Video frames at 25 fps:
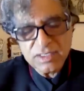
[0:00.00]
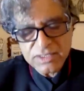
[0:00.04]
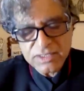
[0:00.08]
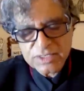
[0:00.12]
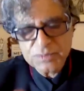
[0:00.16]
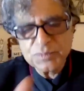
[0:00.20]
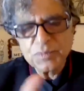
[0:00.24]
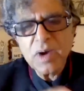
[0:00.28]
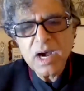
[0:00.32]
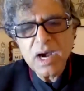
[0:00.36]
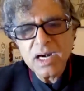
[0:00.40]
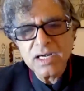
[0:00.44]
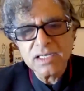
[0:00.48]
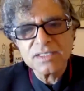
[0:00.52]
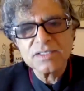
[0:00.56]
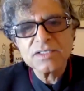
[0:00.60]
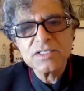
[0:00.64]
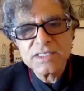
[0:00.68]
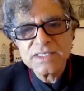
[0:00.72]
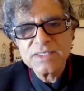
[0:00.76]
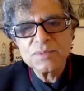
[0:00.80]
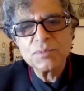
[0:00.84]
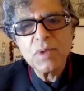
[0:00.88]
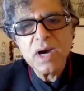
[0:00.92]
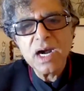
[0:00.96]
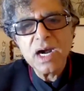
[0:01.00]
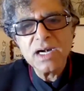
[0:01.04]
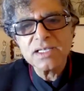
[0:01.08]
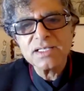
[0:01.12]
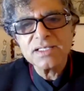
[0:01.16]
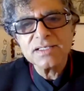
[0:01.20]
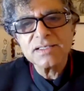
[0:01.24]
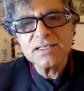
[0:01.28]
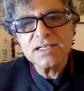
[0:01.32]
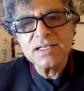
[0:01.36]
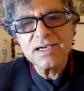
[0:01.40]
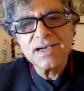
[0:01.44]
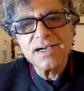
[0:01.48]
smart, smart
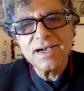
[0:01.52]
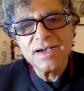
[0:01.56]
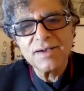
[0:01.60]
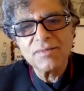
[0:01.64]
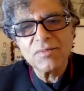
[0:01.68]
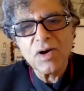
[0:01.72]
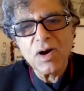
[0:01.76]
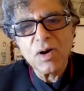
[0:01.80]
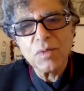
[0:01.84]
uh,